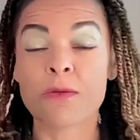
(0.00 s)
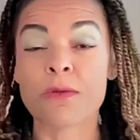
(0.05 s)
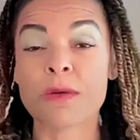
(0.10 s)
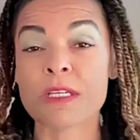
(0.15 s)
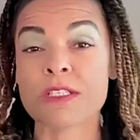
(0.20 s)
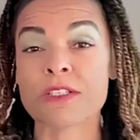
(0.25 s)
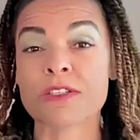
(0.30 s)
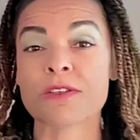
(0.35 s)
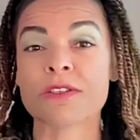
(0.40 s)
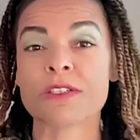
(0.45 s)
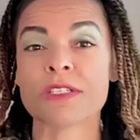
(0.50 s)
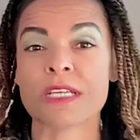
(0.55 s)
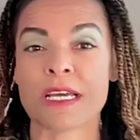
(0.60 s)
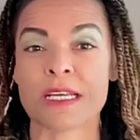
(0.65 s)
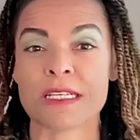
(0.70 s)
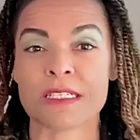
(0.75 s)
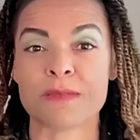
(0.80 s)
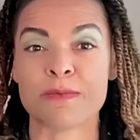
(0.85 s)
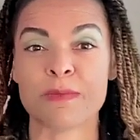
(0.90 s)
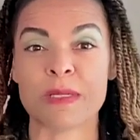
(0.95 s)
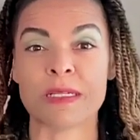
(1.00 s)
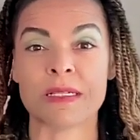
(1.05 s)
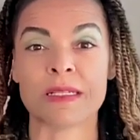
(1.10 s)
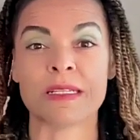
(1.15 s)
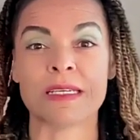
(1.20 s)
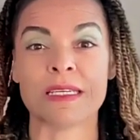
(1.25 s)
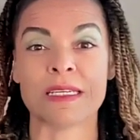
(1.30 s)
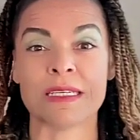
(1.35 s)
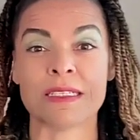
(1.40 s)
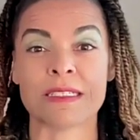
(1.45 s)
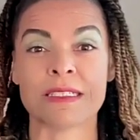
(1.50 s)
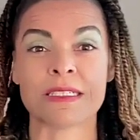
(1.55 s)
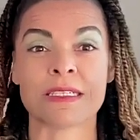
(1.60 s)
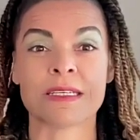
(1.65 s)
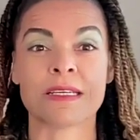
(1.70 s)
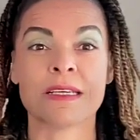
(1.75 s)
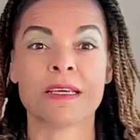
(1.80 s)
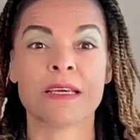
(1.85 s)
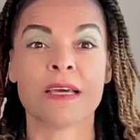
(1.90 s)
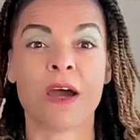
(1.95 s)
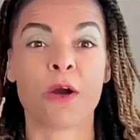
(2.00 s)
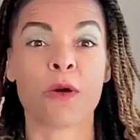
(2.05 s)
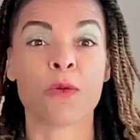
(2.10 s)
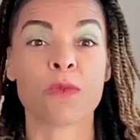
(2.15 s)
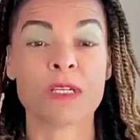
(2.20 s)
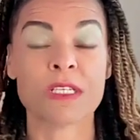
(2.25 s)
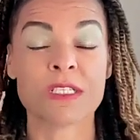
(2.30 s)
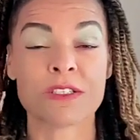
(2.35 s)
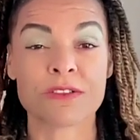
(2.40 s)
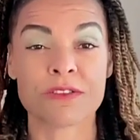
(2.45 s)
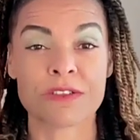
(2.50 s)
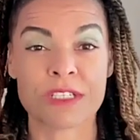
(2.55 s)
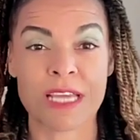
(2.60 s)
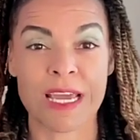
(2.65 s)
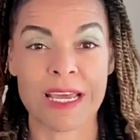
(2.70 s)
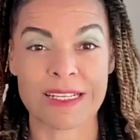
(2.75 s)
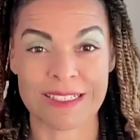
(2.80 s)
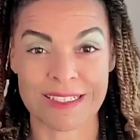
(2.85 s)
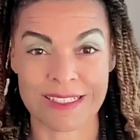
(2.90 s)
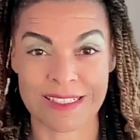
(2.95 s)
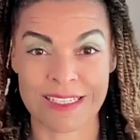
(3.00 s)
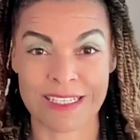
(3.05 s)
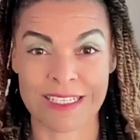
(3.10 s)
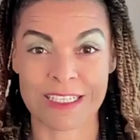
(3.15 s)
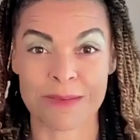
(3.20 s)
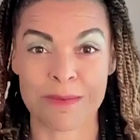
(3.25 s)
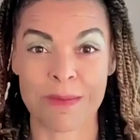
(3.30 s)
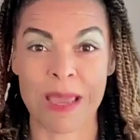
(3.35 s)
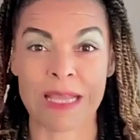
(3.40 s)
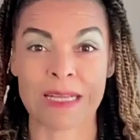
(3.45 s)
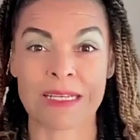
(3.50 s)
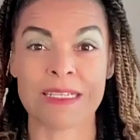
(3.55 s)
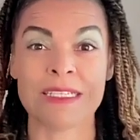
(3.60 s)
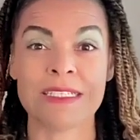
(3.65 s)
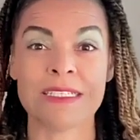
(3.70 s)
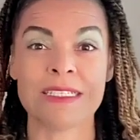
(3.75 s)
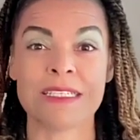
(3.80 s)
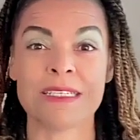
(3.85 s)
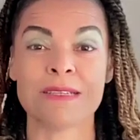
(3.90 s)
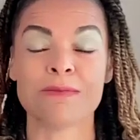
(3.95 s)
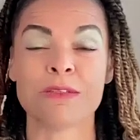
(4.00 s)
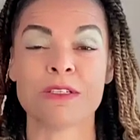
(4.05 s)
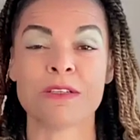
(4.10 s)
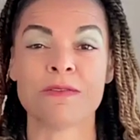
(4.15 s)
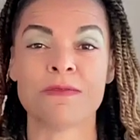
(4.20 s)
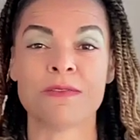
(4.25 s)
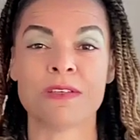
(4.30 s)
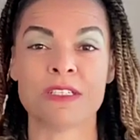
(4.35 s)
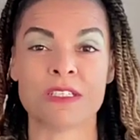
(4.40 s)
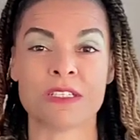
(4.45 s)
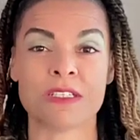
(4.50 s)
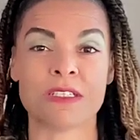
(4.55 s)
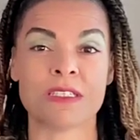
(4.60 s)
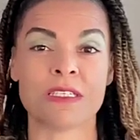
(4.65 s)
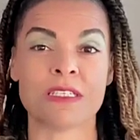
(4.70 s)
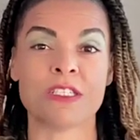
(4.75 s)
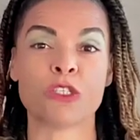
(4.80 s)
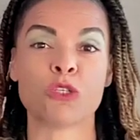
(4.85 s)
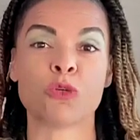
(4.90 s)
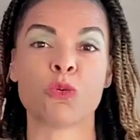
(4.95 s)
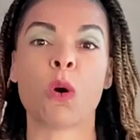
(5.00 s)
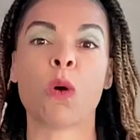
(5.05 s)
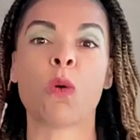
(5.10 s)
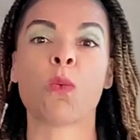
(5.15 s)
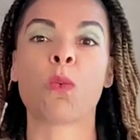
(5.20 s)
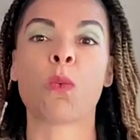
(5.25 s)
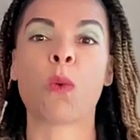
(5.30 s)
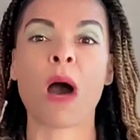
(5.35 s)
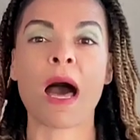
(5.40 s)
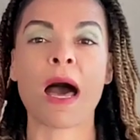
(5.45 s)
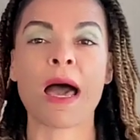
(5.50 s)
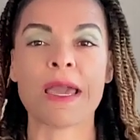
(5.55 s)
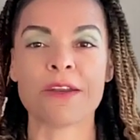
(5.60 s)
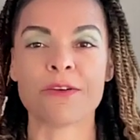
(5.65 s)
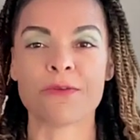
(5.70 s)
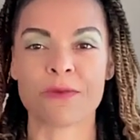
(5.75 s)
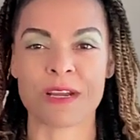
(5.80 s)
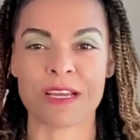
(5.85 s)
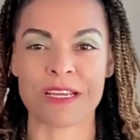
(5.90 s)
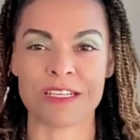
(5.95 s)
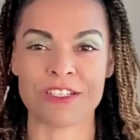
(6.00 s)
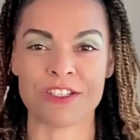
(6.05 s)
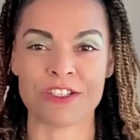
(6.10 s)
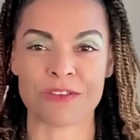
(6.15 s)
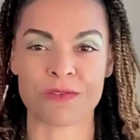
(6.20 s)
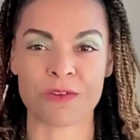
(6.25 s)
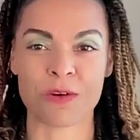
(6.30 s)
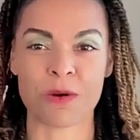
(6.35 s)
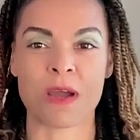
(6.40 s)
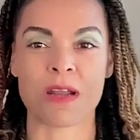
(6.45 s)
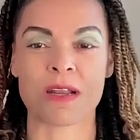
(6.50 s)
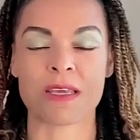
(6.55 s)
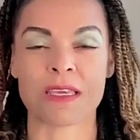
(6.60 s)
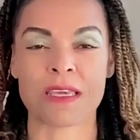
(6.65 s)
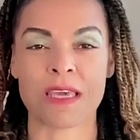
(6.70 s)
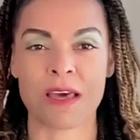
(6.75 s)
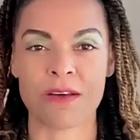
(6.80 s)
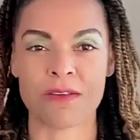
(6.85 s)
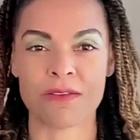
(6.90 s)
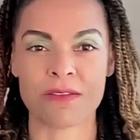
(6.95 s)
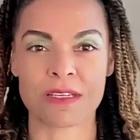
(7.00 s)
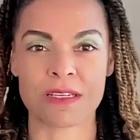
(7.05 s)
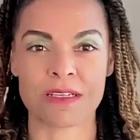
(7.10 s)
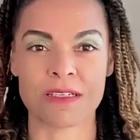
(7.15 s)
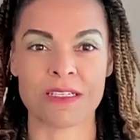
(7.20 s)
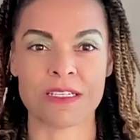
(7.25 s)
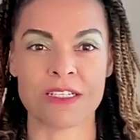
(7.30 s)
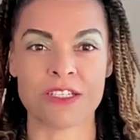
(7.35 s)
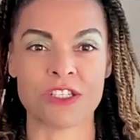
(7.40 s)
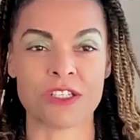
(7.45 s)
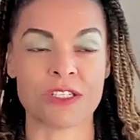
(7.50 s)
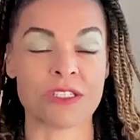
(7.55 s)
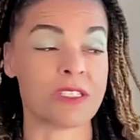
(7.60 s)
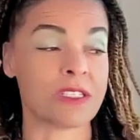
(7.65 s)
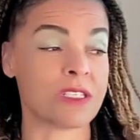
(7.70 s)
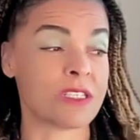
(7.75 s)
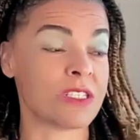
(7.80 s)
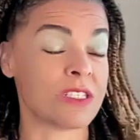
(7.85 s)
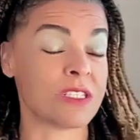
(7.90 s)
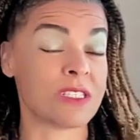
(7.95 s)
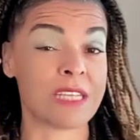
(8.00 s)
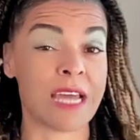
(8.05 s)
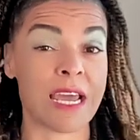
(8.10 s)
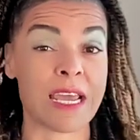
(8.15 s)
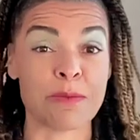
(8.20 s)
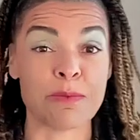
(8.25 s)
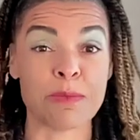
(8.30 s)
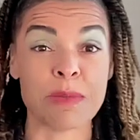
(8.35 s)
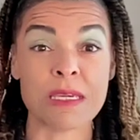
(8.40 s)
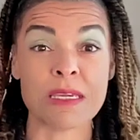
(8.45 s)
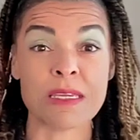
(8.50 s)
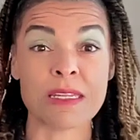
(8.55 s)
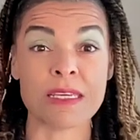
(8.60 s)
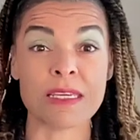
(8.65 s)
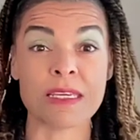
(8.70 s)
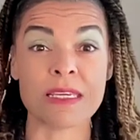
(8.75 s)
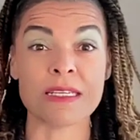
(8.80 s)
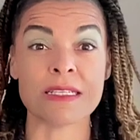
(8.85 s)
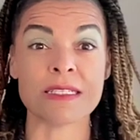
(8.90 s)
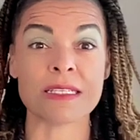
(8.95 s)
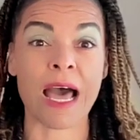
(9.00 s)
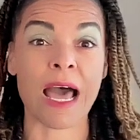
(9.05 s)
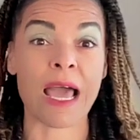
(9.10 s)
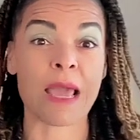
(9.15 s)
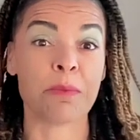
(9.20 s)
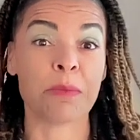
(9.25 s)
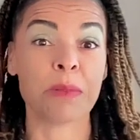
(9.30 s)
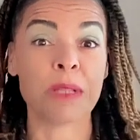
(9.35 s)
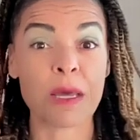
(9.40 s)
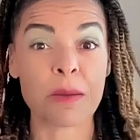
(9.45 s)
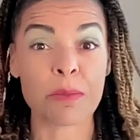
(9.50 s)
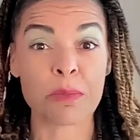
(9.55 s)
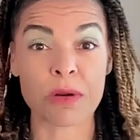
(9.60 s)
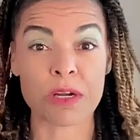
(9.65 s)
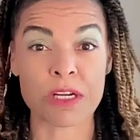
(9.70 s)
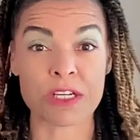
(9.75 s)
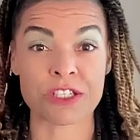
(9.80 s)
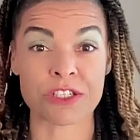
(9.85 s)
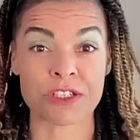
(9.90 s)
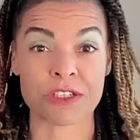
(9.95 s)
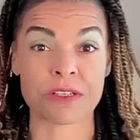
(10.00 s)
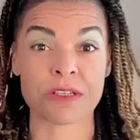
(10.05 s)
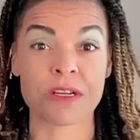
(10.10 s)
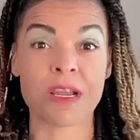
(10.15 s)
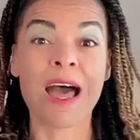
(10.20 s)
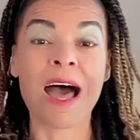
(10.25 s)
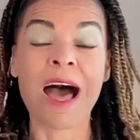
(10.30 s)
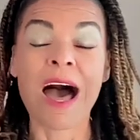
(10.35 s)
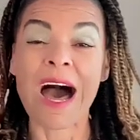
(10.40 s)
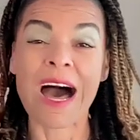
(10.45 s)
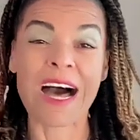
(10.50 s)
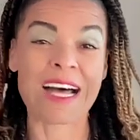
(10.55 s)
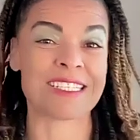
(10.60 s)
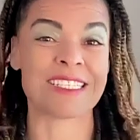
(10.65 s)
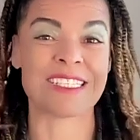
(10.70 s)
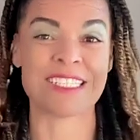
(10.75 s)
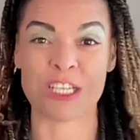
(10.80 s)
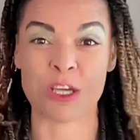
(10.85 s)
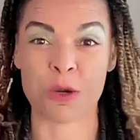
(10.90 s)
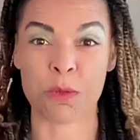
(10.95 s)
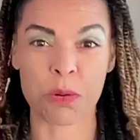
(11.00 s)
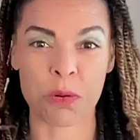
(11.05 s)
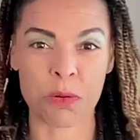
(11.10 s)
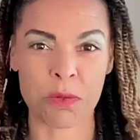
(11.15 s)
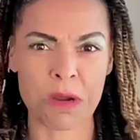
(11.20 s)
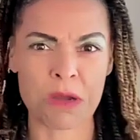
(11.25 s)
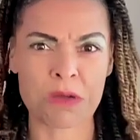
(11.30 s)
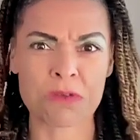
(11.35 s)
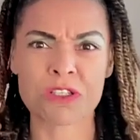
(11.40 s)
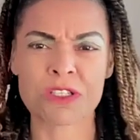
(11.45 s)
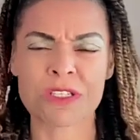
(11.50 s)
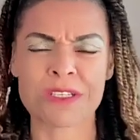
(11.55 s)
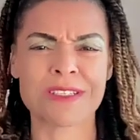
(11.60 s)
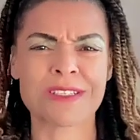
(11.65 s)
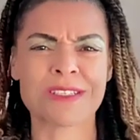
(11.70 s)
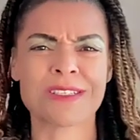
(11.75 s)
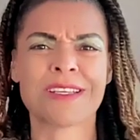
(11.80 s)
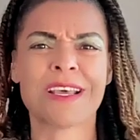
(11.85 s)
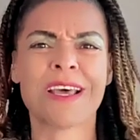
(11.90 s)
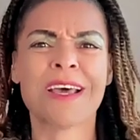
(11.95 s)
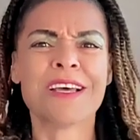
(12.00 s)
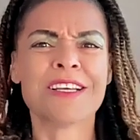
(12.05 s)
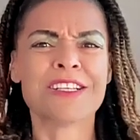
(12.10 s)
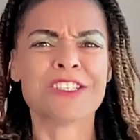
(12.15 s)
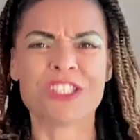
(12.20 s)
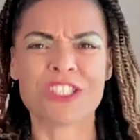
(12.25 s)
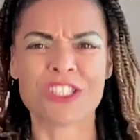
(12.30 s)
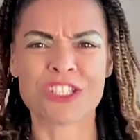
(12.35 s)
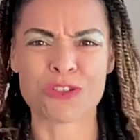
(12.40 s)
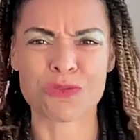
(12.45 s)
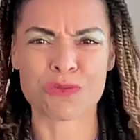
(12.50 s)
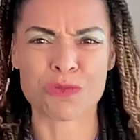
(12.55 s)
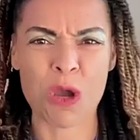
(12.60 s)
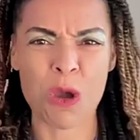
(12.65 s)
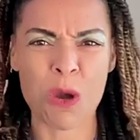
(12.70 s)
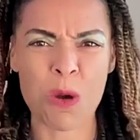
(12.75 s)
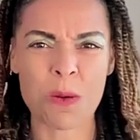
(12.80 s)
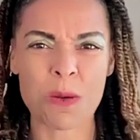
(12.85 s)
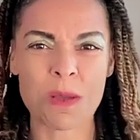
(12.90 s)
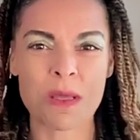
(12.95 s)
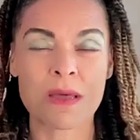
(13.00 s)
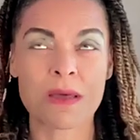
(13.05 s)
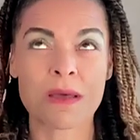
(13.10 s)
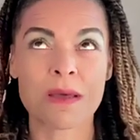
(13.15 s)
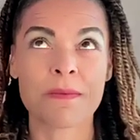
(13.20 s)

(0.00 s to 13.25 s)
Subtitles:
Research has linked magnesium deficiency to a wide range of chronic health conditions such as diabetes, high blood pressure, osteoporosis, stroke,